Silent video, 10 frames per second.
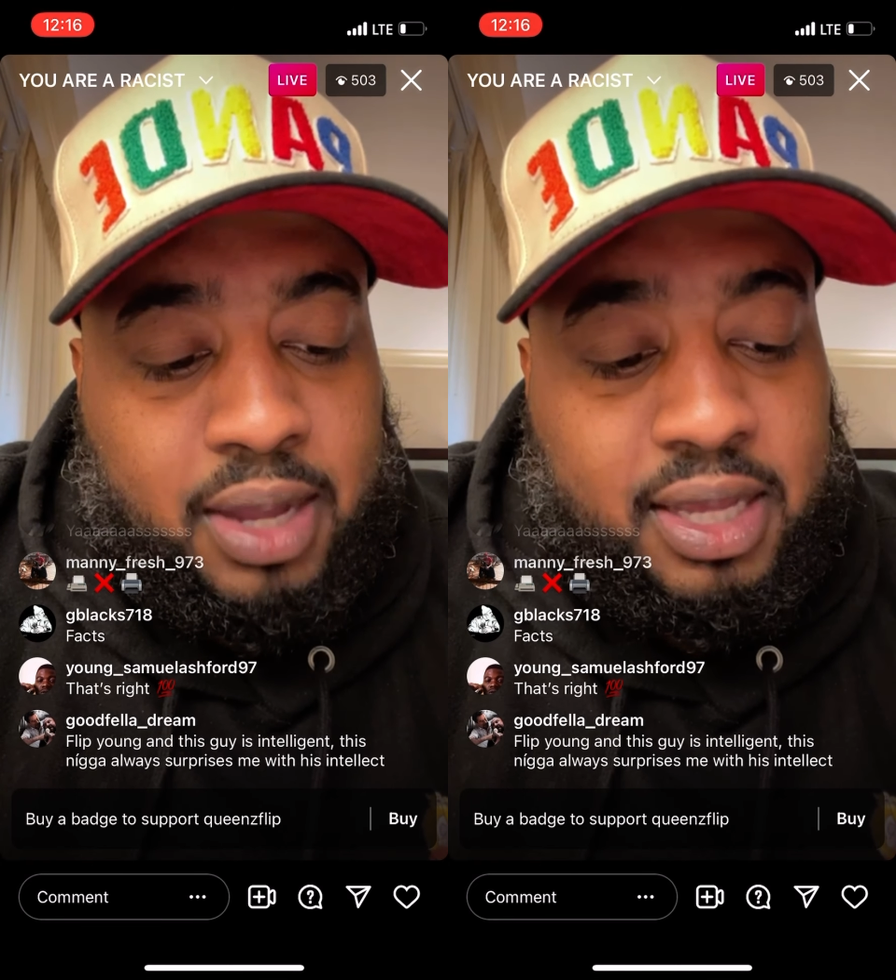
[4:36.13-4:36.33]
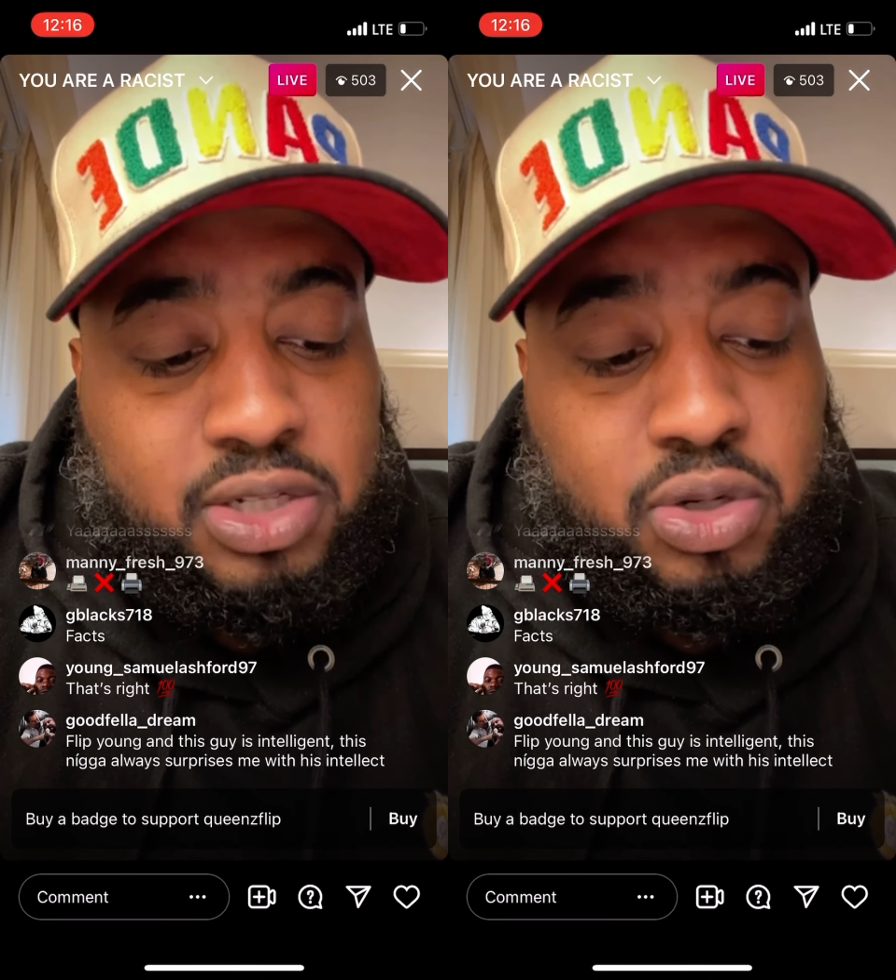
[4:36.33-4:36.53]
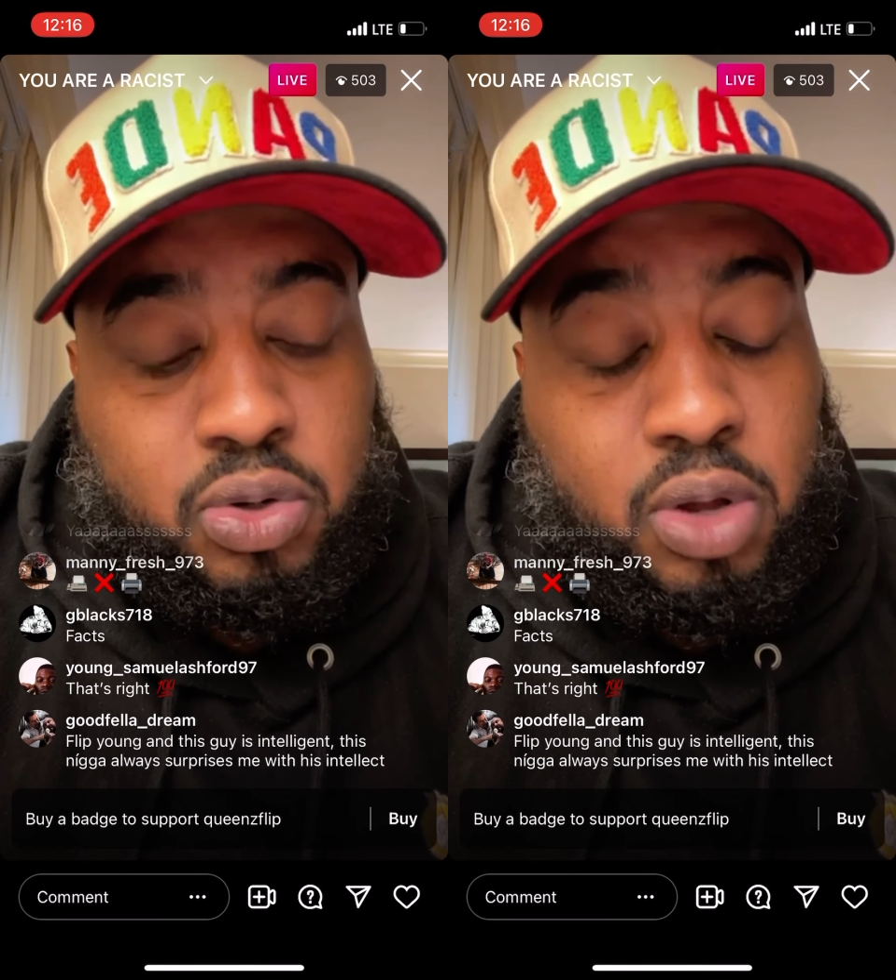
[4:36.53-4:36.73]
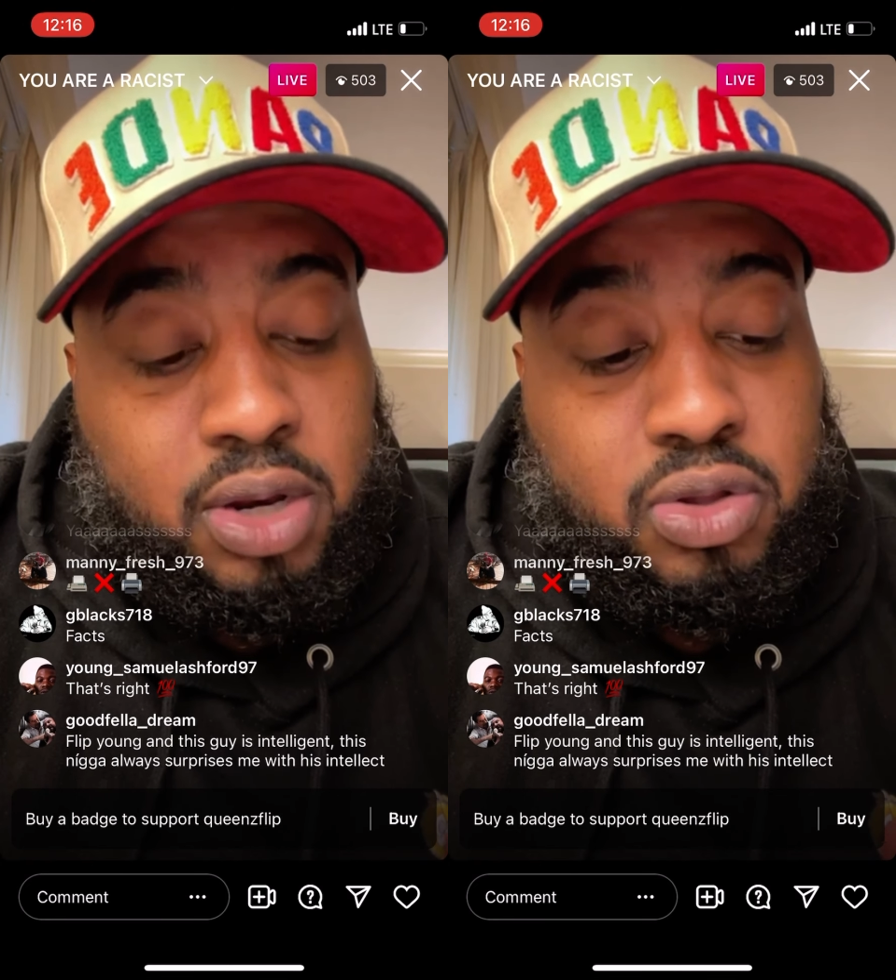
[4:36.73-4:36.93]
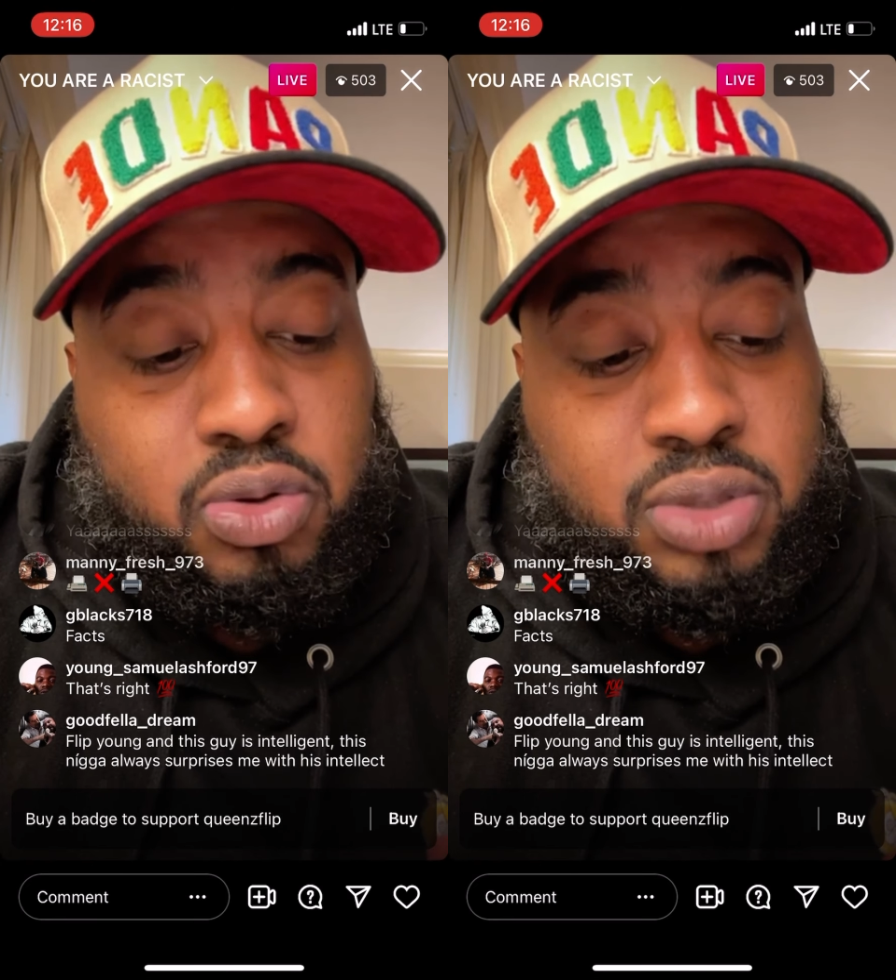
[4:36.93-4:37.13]
I guess you don't know
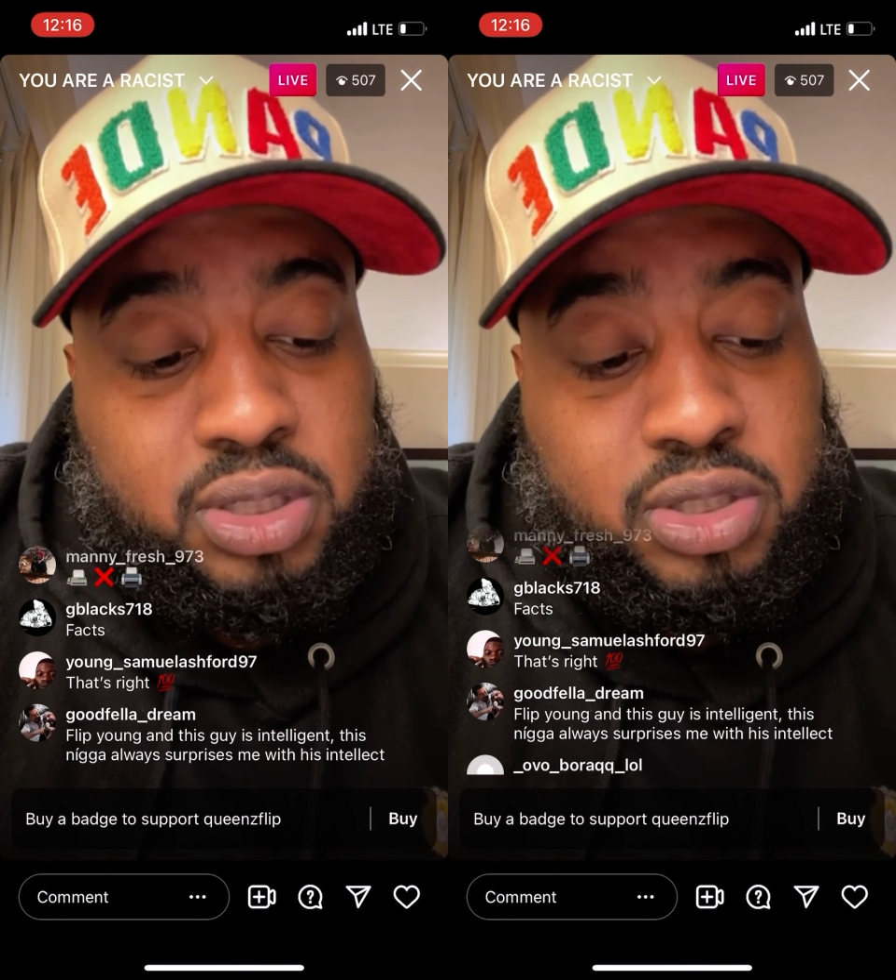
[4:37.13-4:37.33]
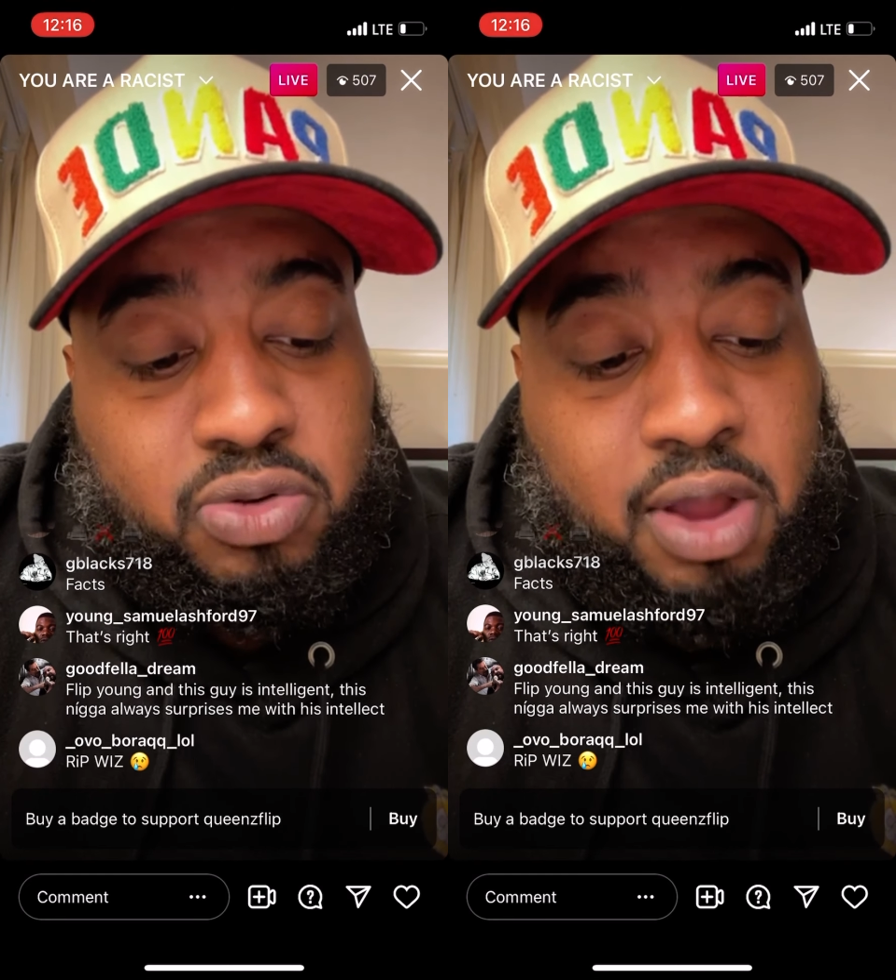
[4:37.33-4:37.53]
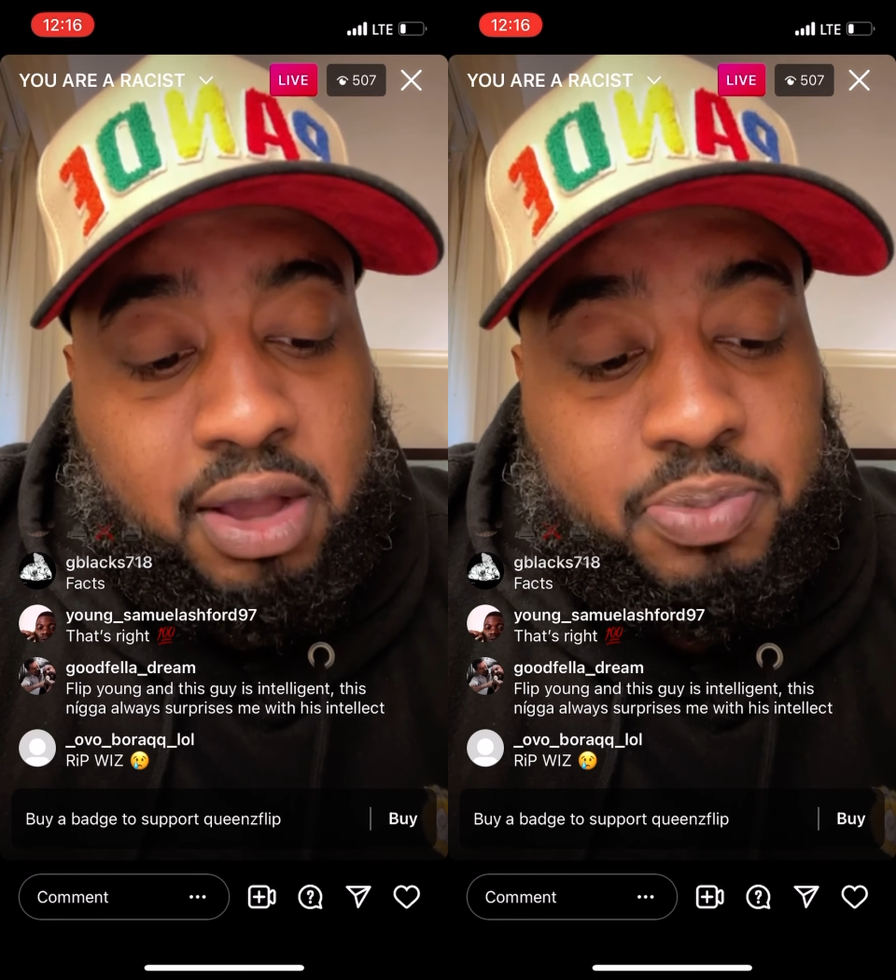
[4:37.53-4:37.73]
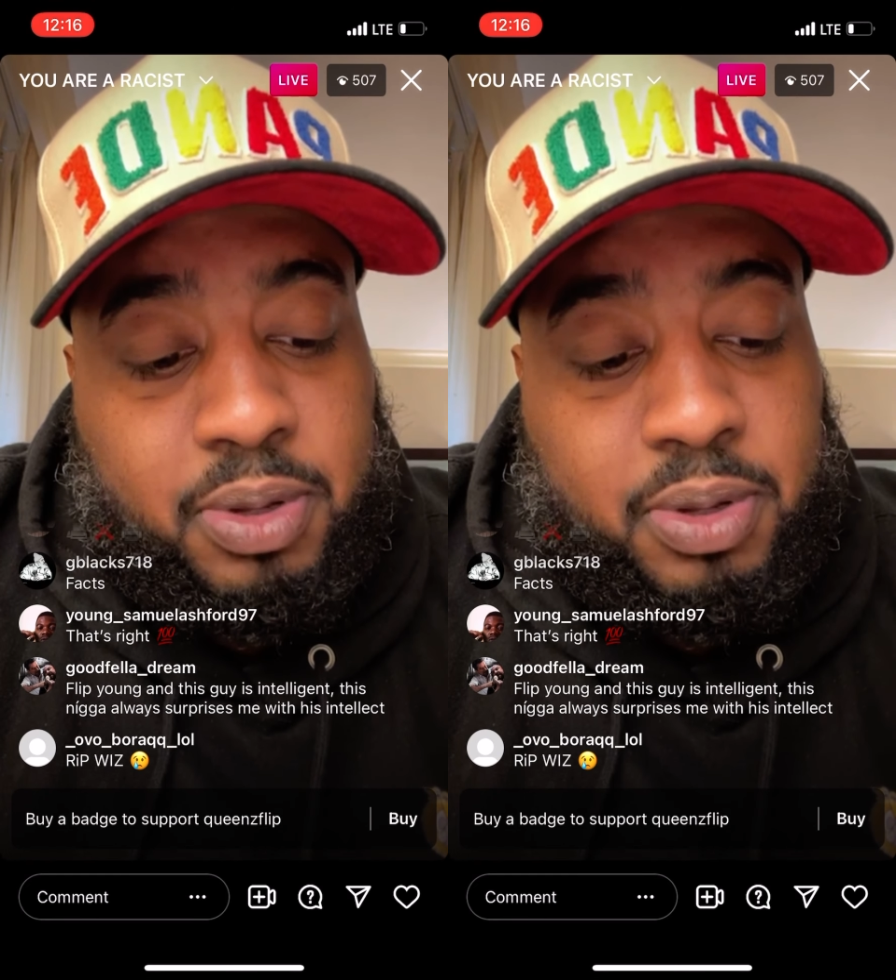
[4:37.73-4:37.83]
how to use Instagram